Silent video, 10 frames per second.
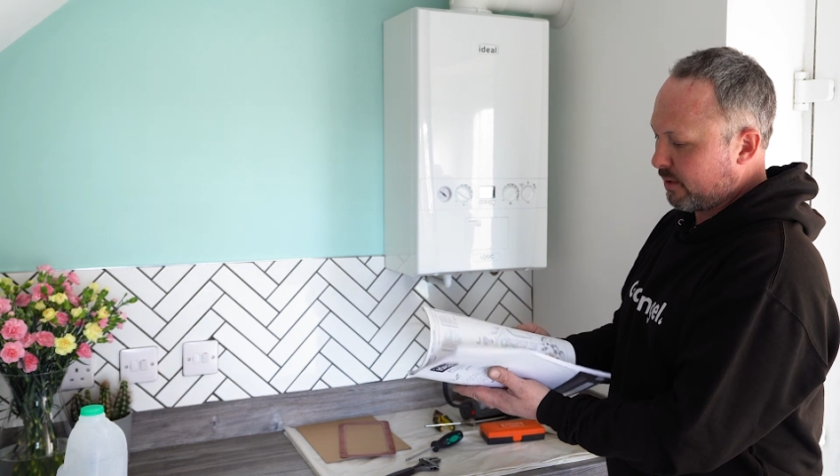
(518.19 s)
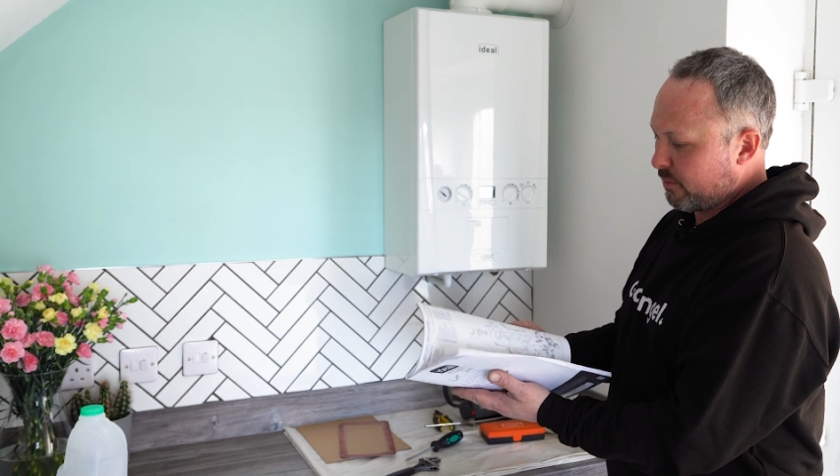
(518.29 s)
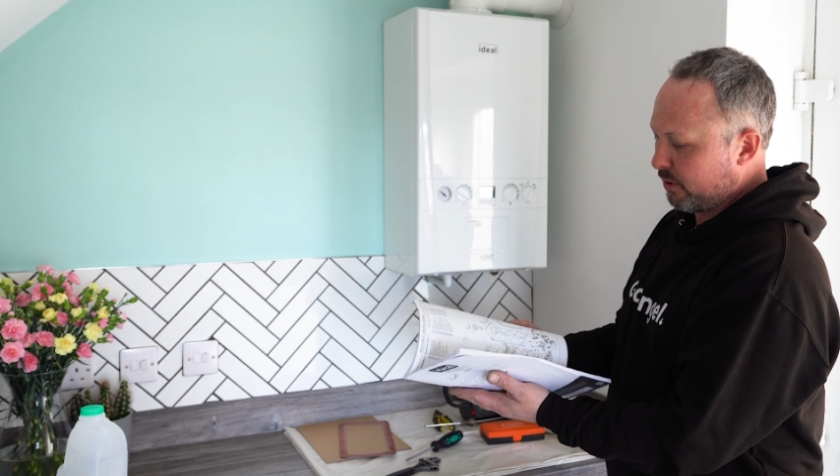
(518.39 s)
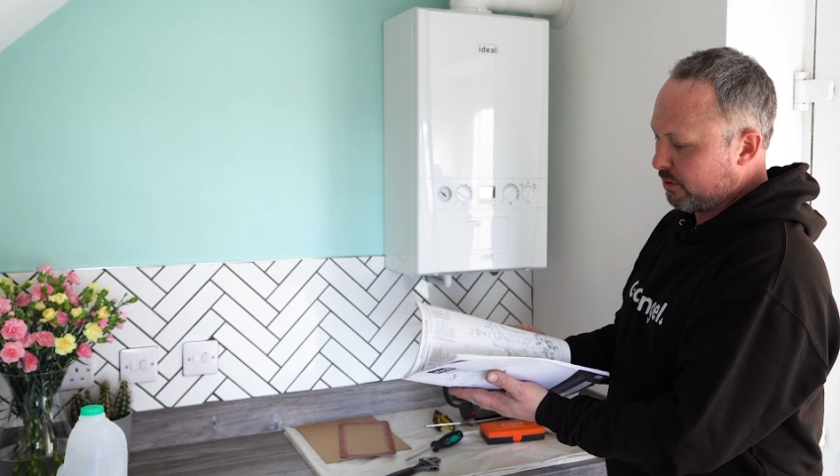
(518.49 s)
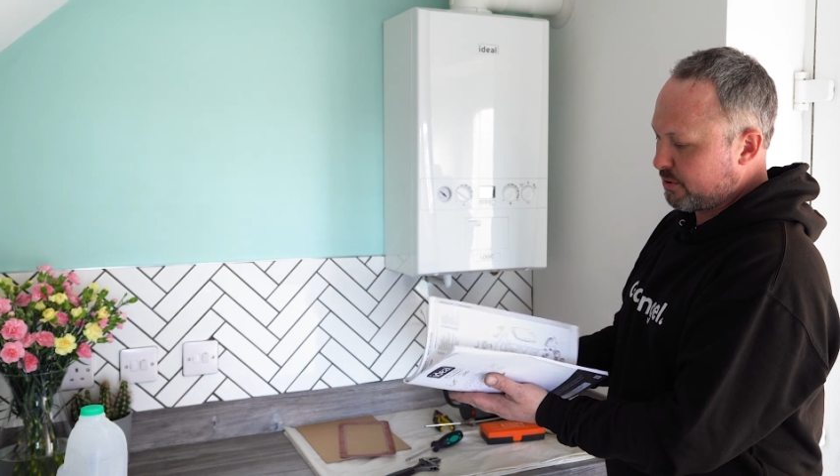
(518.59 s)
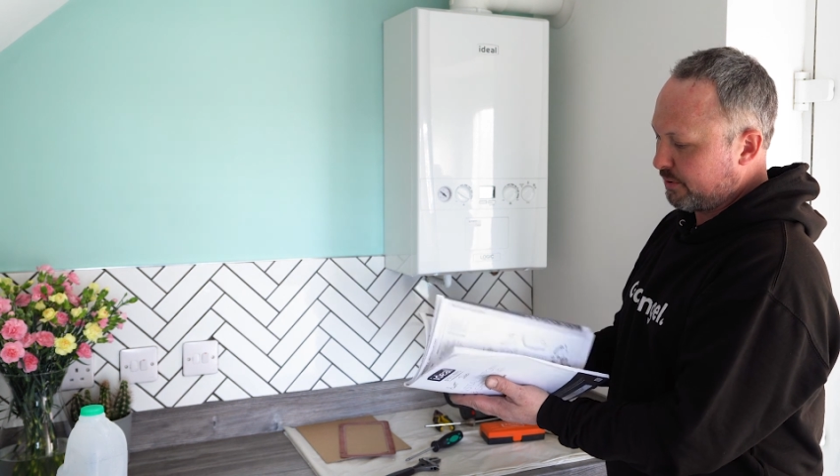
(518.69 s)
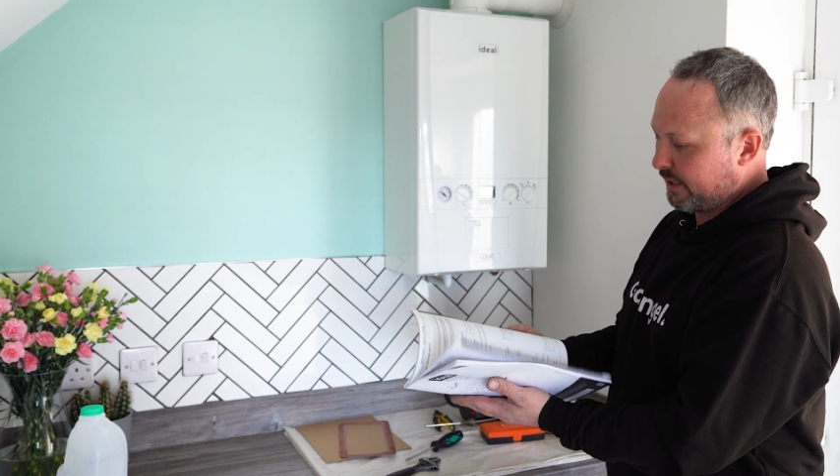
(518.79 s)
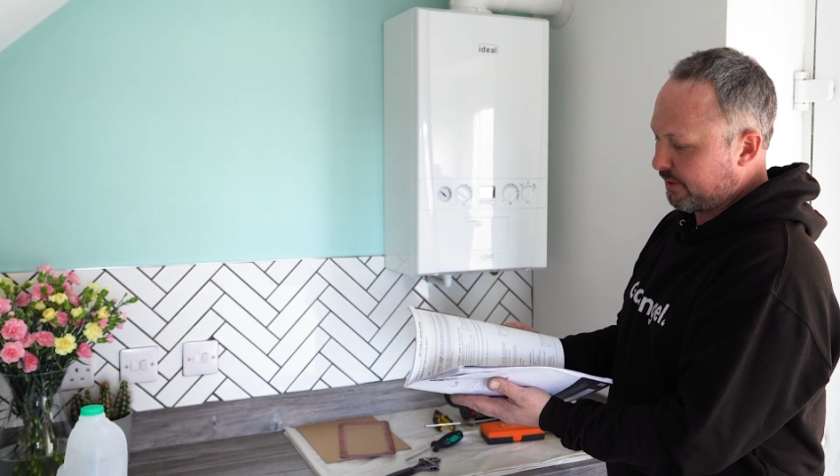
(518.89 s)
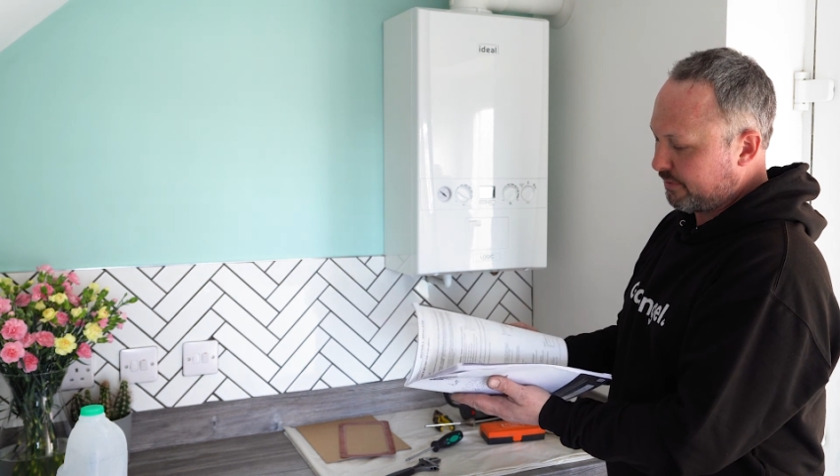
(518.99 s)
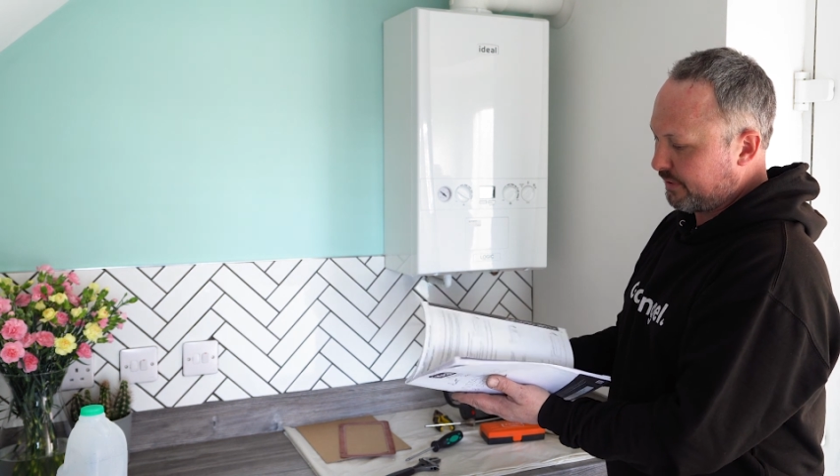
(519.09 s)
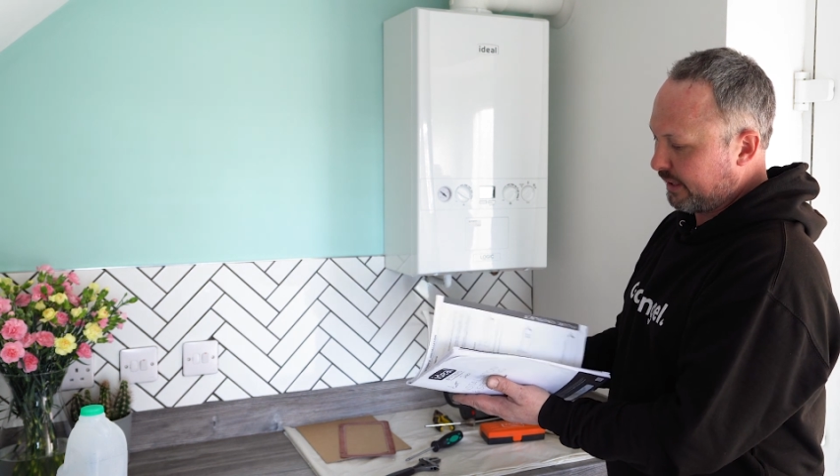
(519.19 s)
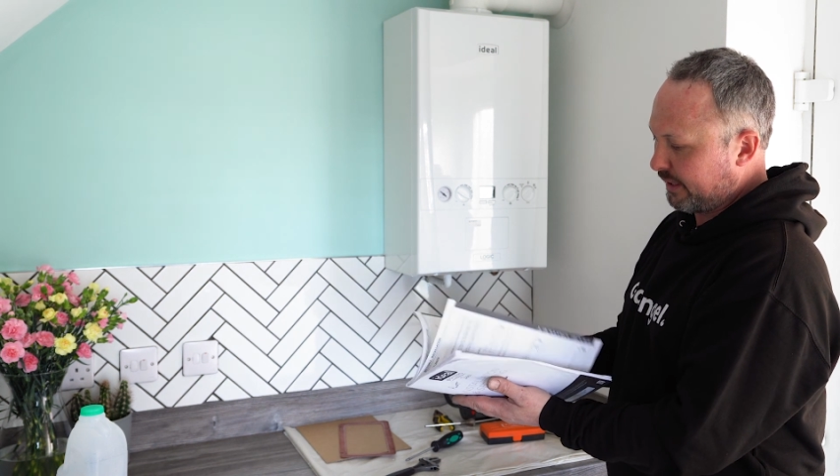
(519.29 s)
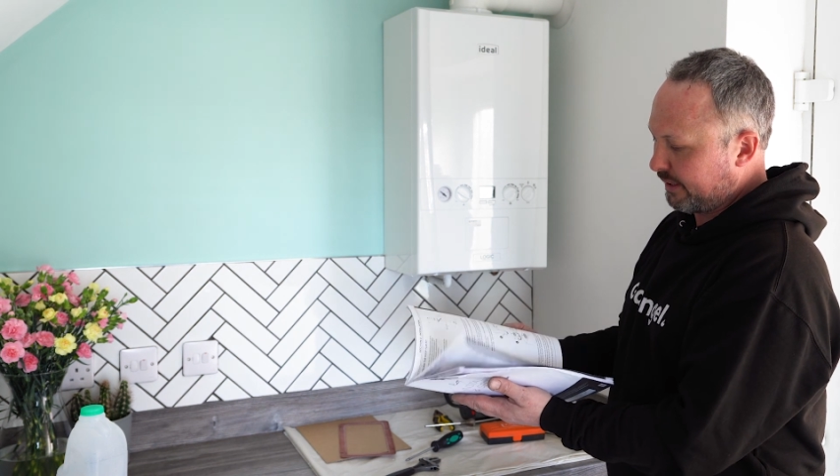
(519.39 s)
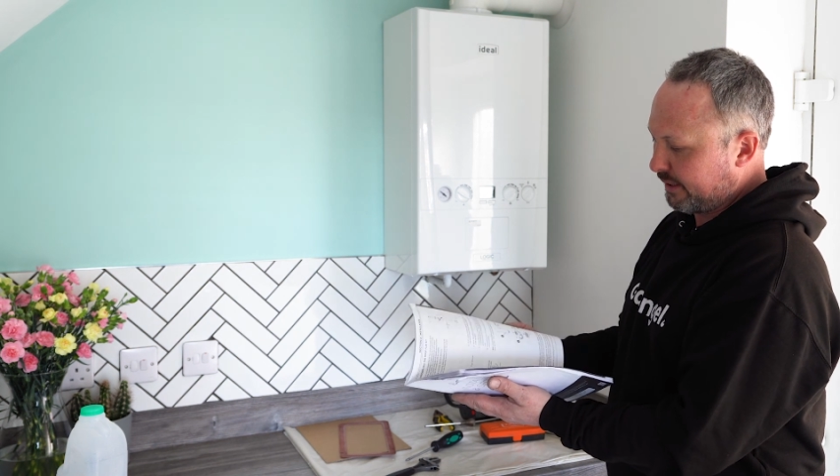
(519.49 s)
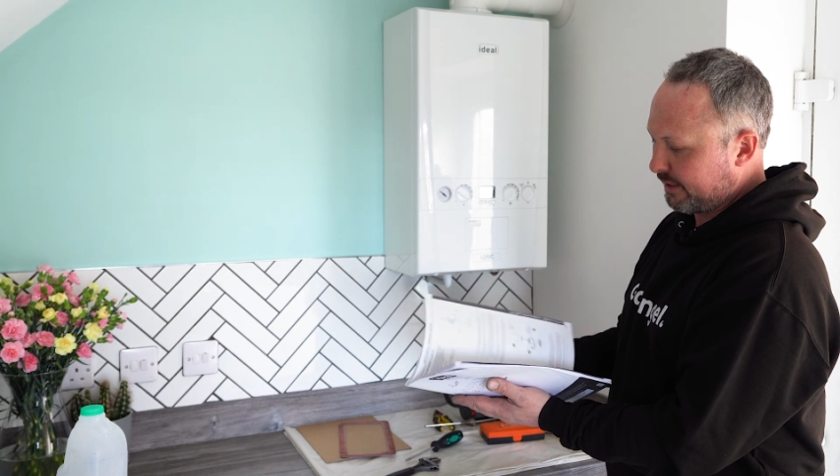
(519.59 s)
we also need to fill
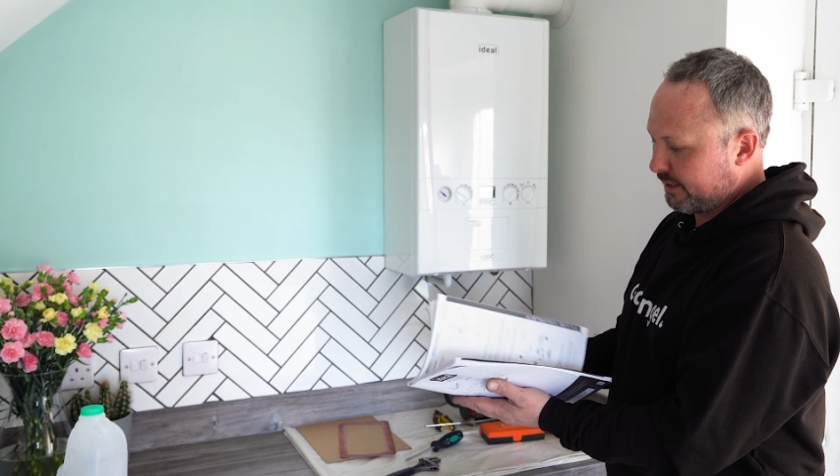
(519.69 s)
in